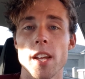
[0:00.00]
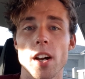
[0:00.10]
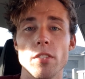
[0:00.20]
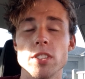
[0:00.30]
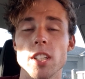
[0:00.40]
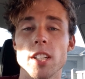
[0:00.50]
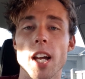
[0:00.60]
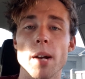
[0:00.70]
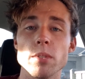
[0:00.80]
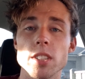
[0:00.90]
Obviously, a
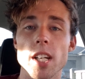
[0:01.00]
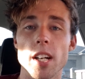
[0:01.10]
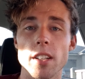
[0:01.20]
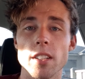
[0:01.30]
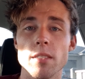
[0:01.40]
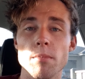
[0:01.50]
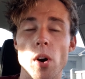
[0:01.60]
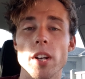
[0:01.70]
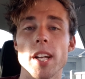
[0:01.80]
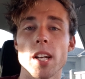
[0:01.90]
game was down
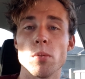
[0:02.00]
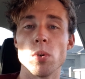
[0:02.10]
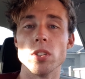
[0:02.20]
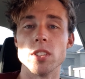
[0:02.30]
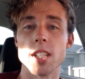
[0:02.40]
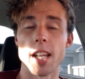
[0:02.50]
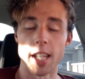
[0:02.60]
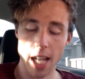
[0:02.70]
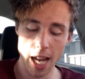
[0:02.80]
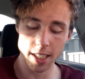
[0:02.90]
my neck of woods the other
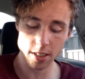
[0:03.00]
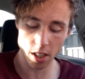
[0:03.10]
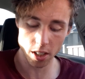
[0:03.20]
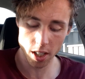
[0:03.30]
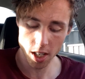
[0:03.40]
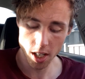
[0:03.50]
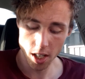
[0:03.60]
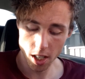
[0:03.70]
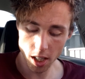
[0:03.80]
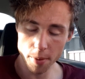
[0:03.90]
day, so
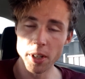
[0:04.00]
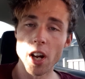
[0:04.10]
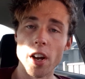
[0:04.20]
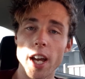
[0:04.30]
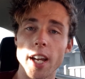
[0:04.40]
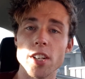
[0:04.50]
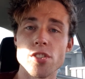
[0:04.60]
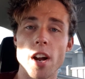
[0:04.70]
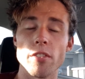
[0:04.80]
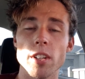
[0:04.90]
let me know how you're
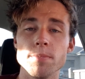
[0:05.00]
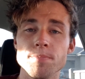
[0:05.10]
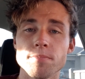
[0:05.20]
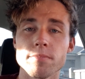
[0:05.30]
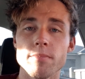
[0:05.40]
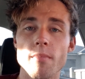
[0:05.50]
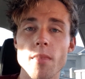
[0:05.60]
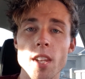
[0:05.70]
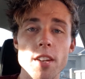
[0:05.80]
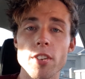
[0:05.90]
traveling.
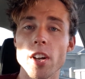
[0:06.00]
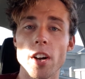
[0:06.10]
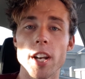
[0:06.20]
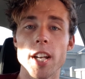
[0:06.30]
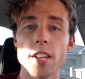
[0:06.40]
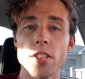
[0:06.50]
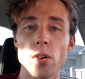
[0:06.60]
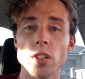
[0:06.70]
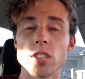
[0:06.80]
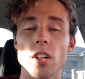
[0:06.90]
If you've got any
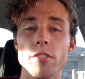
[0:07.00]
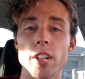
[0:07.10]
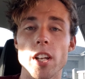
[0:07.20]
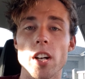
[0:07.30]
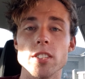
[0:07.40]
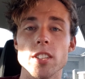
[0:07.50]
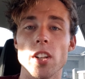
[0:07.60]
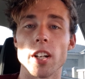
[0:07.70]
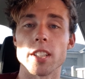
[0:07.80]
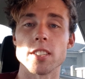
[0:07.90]
thoughts on videos you'd
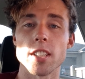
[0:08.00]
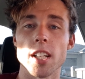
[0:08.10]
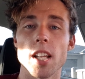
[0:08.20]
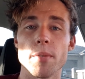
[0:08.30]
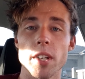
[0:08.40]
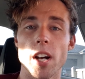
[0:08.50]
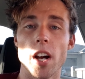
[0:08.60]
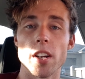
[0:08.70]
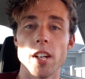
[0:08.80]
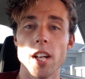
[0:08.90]
like to see, let me
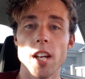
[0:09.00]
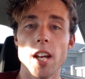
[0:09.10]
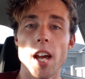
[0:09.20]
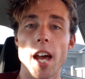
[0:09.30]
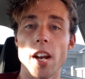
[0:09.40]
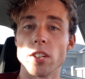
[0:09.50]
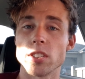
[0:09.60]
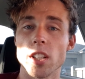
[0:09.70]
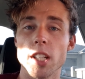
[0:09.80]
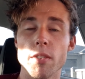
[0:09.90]
know, and I'll
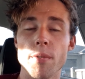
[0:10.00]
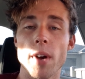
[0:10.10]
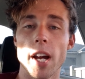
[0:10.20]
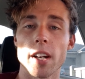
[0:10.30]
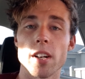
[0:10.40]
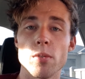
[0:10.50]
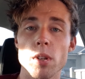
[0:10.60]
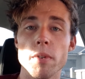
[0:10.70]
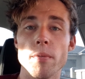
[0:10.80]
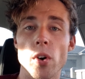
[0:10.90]
certainly be back with
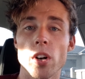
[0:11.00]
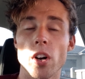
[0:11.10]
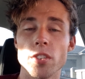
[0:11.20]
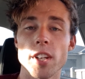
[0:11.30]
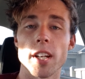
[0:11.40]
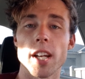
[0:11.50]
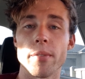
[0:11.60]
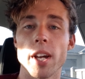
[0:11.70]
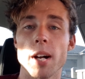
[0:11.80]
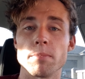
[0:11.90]
a bit more content
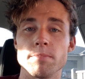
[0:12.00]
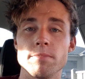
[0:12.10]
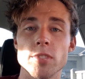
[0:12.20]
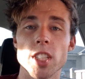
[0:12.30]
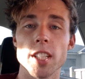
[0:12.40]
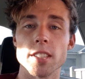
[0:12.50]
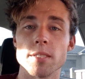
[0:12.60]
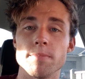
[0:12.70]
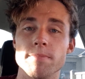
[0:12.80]
coming up. Cheers.